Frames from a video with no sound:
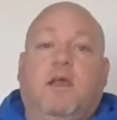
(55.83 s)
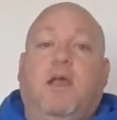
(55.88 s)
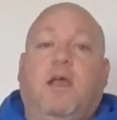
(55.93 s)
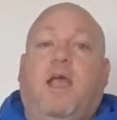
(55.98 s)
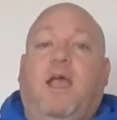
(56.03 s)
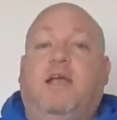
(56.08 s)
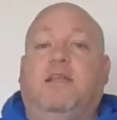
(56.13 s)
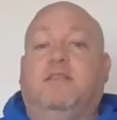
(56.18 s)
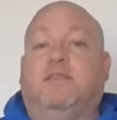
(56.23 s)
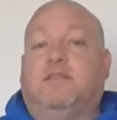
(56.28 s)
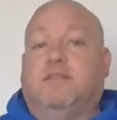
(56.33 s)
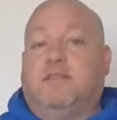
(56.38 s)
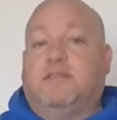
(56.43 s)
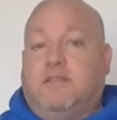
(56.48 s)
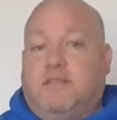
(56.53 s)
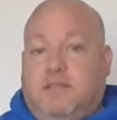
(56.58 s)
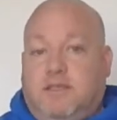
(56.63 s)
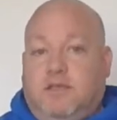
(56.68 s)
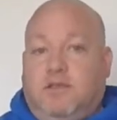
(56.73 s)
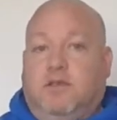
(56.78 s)
and
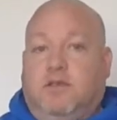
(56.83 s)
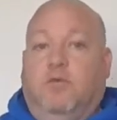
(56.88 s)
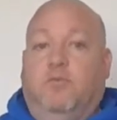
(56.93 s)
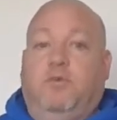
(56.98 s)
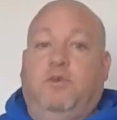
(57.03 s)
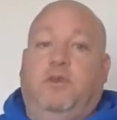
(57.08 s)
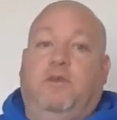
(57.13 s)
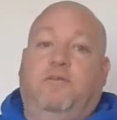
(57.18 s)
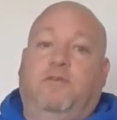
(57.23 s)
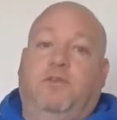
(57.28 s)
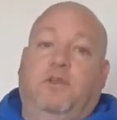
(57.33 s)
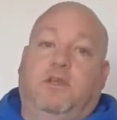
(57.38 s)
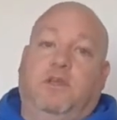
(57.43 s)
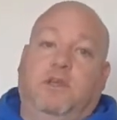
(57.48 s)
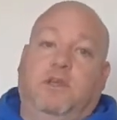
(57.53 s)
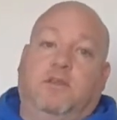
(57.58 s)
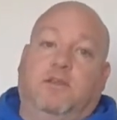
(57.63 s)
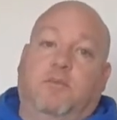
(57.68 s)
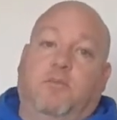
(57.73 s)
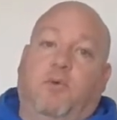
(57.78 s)
still be able to
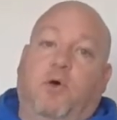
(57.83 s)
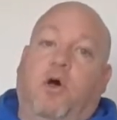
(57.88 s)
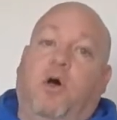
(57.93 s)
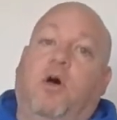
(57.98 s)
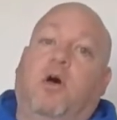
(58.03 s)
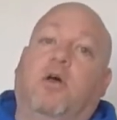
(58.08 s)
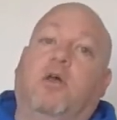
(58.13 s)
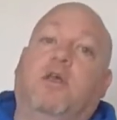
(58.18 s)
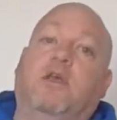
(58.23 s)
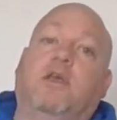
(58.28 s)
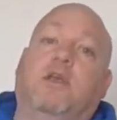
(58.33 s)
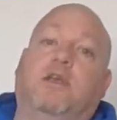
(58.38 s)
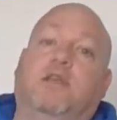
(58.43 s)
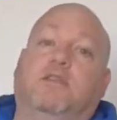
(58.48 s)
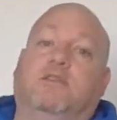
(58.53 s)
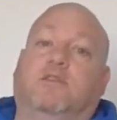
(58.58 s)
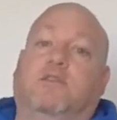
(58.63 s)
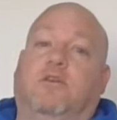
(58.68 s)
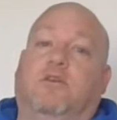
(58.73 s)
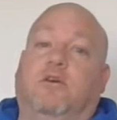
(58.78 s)
kick the ball
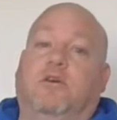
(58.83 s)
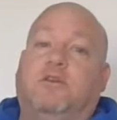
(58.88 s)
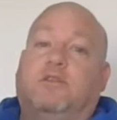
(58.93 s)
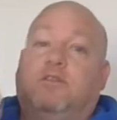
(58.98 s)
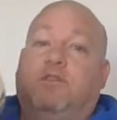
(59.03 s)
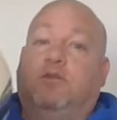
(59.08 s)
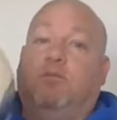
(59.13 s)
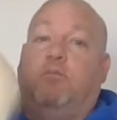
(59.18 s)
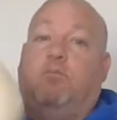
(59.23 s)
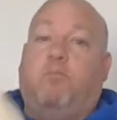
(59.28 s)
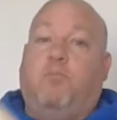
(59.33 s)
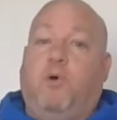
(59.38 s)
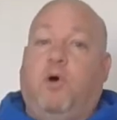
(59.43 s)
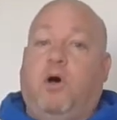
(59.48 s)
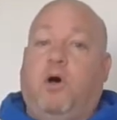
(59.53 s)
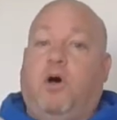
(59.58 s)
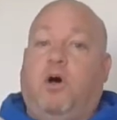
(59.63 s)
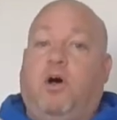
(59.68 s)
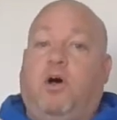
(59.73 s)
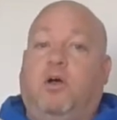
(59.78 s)
as long as the
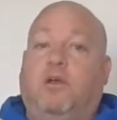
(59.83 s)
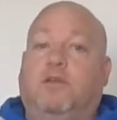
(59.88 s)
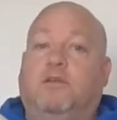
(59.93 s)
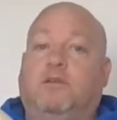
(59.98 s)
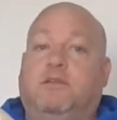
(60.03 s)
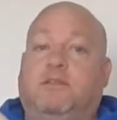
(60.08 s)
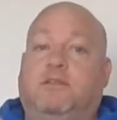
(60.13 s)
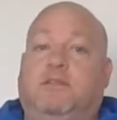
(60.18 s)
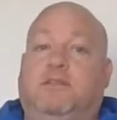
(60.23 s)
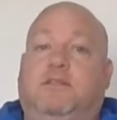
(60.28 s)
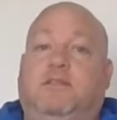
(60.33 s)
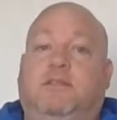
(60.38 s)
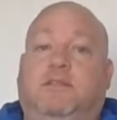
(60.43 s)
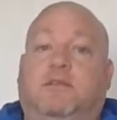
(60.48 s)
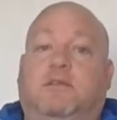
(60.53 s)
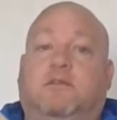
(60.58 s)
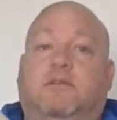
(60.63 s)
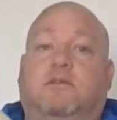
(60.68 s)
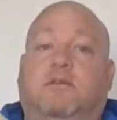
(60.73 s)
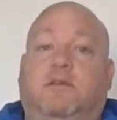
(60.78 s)
ball is
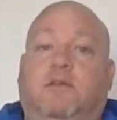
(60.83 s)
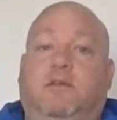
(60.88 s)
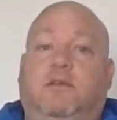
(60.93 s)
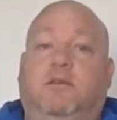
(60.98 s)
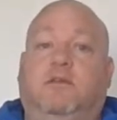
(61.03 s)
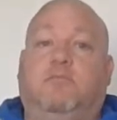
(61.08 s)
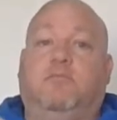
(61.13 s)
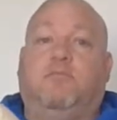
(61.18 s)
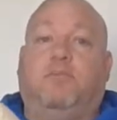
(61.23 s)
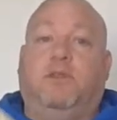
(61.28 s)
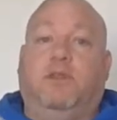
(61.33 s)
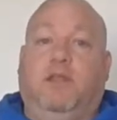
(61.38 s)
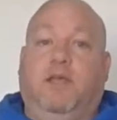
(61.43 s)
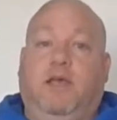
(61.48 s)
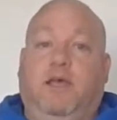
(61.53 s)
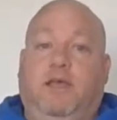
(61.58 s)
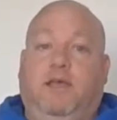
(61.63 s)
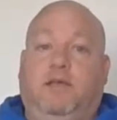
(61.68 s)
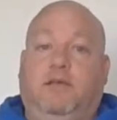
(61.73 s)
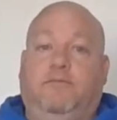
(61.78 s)
still in play.
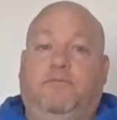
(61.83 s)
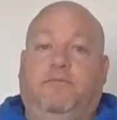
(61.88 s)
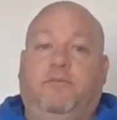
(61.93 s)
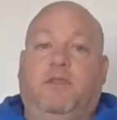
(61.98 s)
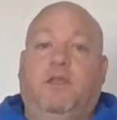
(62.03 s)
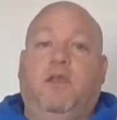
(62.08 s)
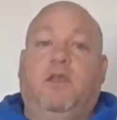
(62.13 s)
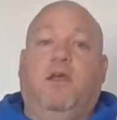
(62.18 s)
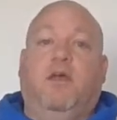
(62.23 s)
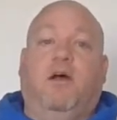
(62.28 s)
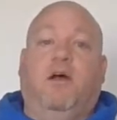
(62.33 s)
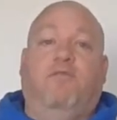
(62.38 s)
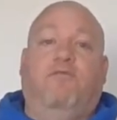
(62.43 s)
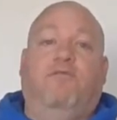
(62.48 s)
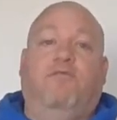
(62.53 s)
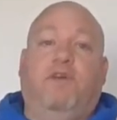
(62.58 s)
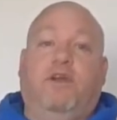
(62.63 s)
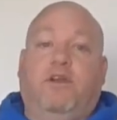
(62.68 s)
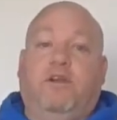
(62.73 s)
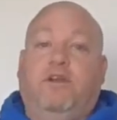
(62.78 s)
A
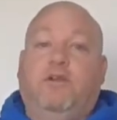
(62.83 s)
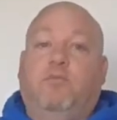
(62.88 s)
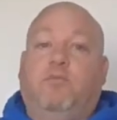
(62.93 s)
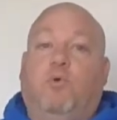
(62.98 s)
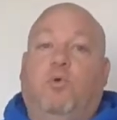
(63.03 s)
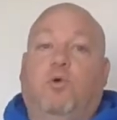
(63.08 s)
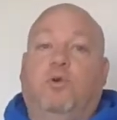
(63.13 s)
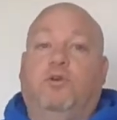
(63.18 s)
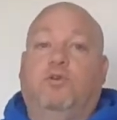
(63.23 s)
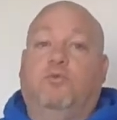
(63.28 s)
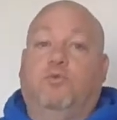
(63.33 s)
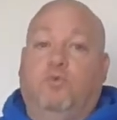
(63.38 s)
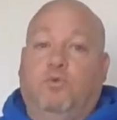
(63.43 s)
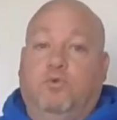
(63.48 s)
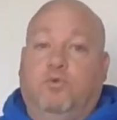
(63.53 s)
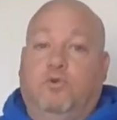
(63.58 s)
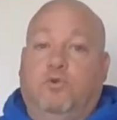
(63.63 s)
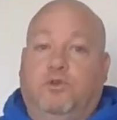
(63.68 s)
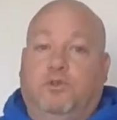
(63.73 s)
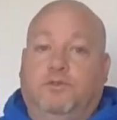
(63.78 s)
very important
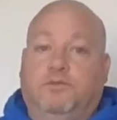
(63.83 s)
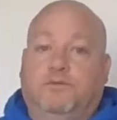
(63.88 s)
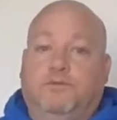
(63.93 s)
rule.